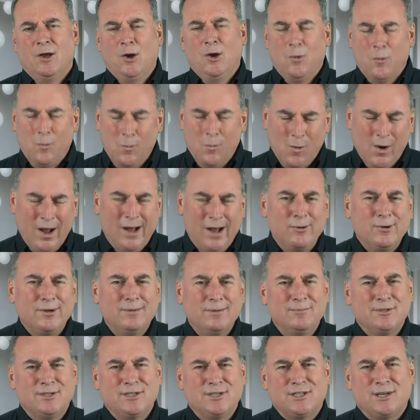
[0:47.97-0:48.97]

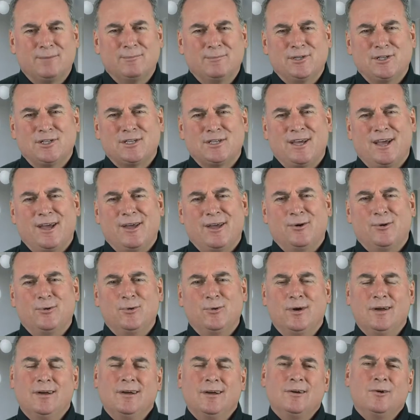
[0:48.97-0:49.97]
Welcome to Summit
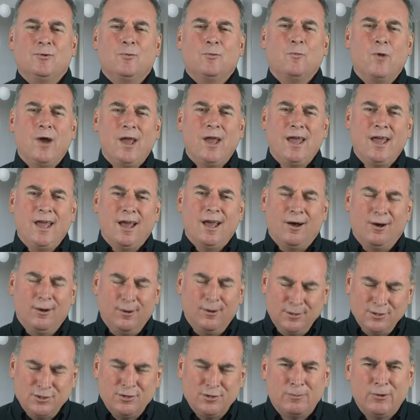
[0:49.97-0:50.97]
Scale, where
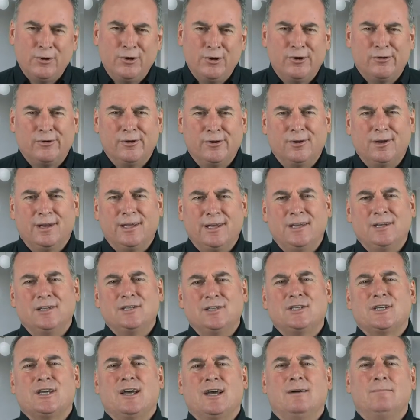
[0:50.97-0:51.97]
entrepreneurial
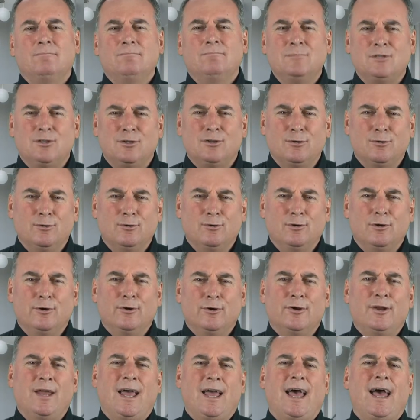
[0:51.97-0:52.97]
leaders come to
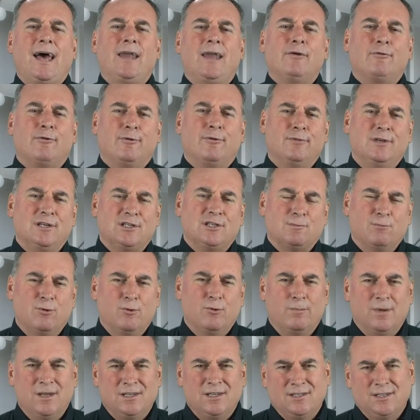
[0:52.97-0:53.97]
learn how to grow their
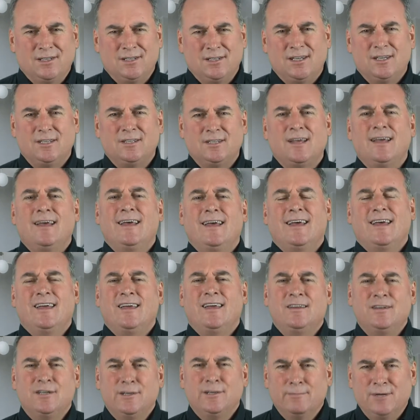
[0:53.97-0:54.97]
small businesses
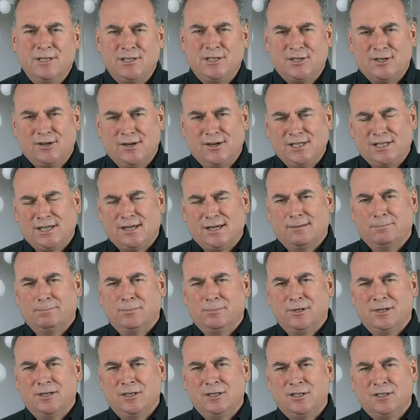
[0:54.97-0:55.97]
into mid sized
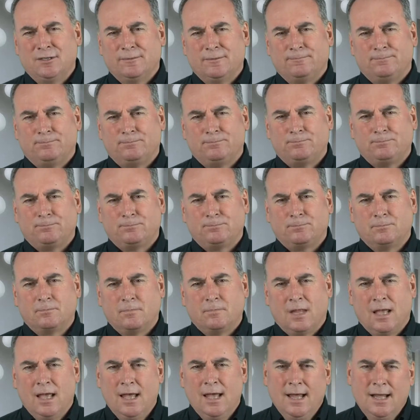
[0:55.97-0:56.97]
companies.
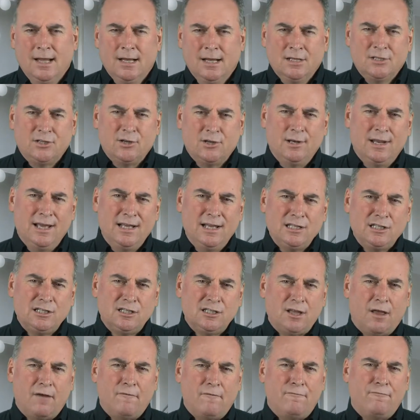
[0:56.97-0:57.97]
So
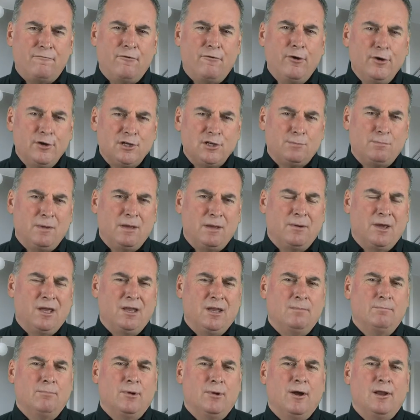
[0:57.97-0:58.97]
let's first
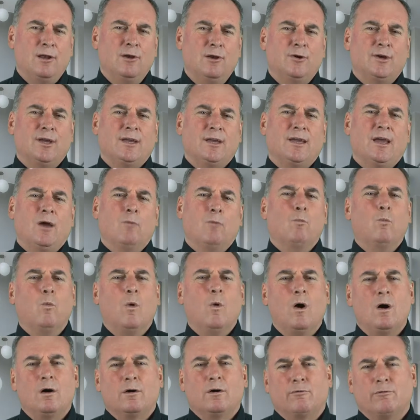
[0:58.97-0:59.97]
begin by looking at
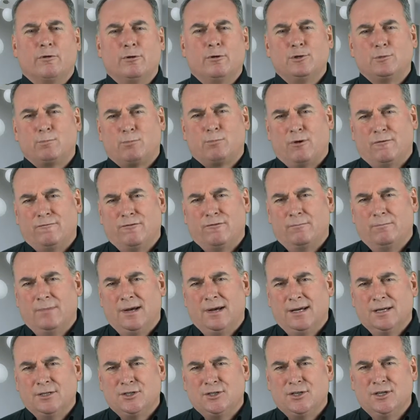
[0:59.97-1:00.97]
what gross profit
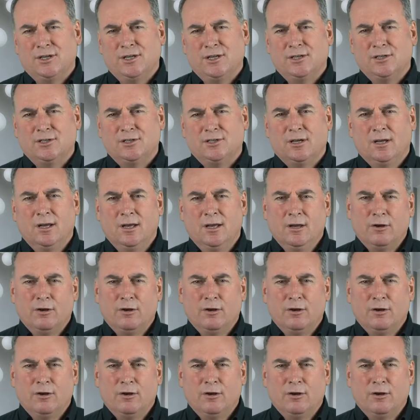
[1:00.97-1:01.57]
margin is.